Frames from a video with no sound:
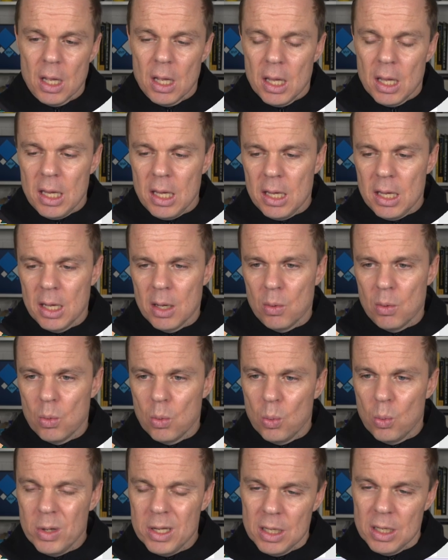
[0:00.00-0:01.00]
Here
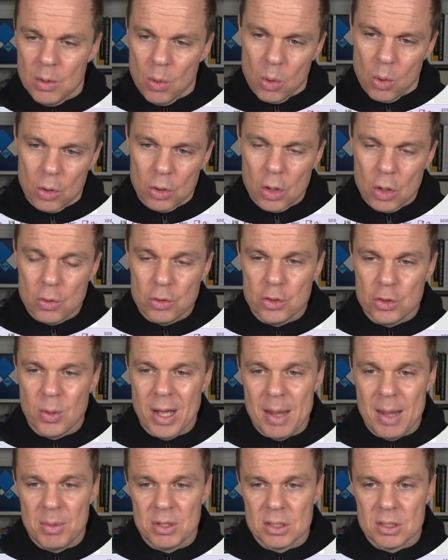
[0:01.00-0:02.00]
we go to
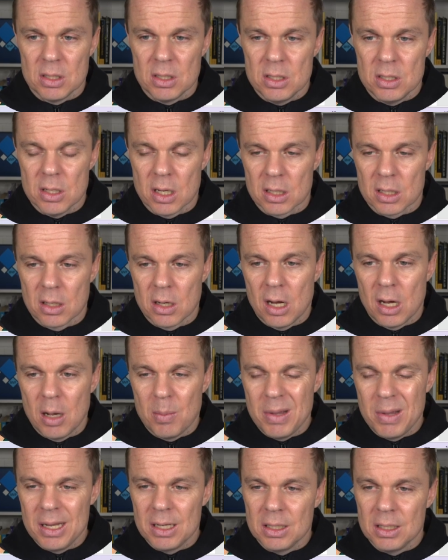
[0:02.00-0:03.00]

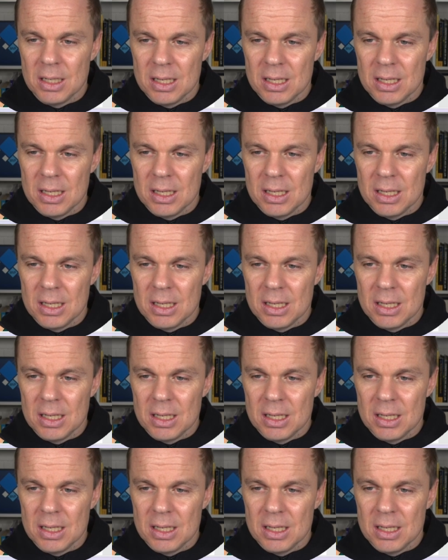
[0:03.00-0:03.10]
amazon.com and